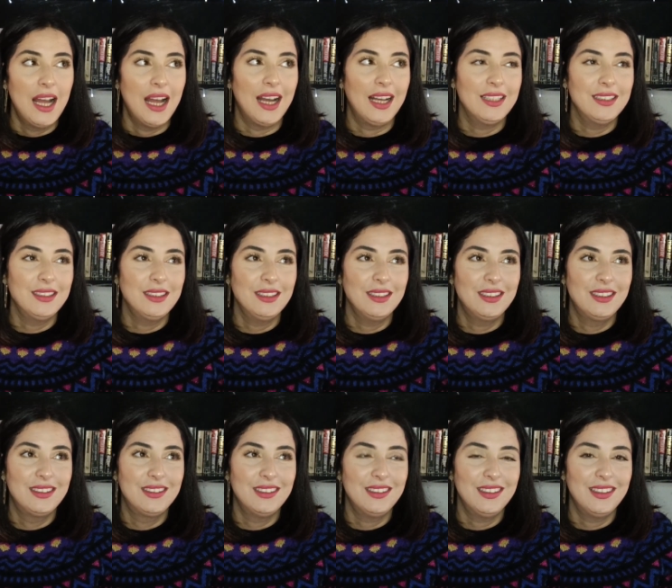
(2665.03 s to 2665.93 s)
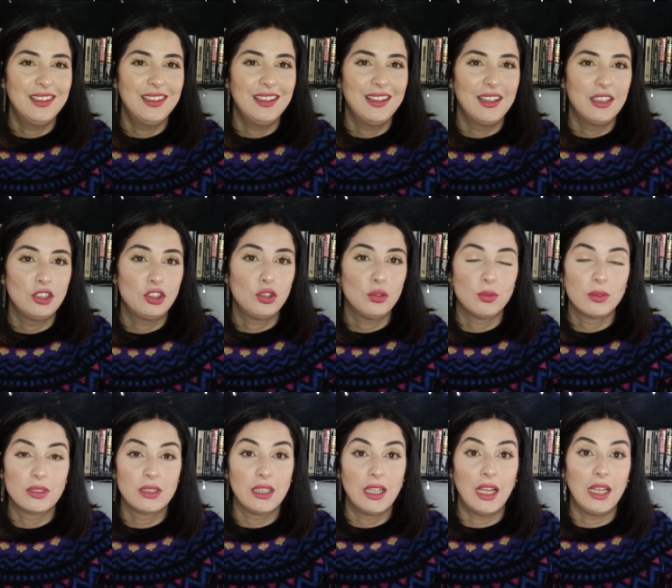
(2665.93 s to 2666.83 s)
and she
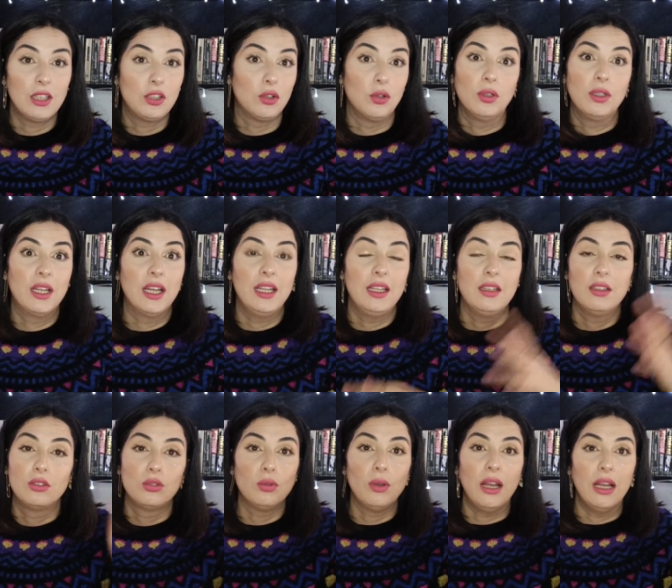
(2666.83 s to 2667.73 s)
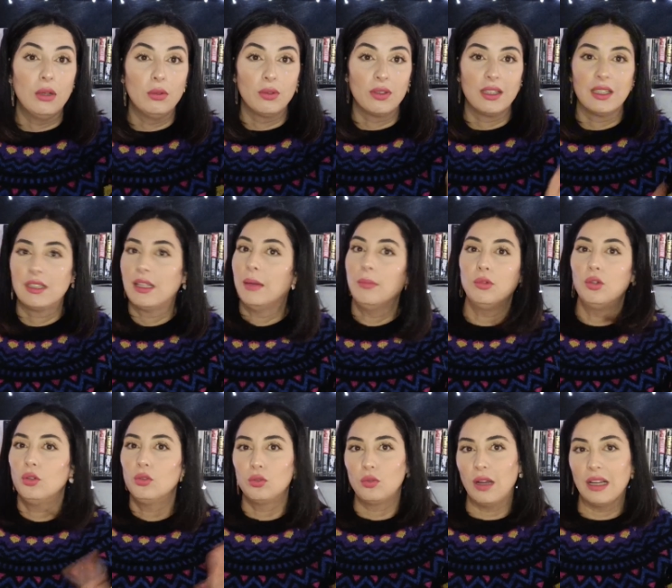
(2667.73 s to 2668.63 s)
was like, okay, to hell with it, I'm
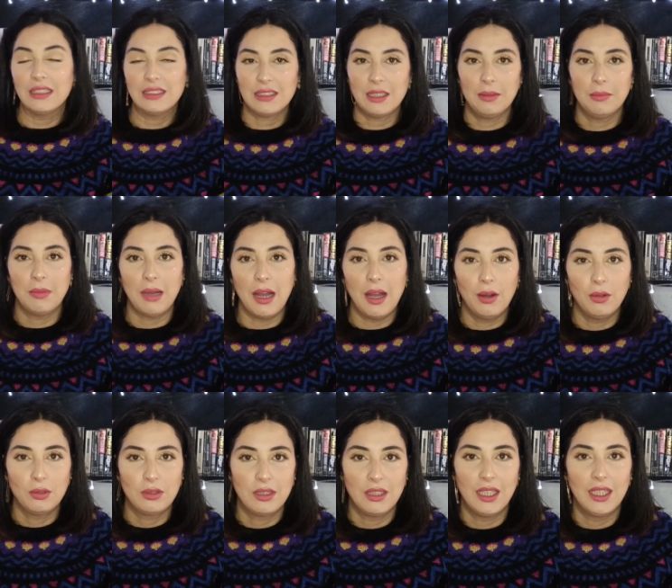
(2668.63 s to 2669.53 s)
going to ask him out.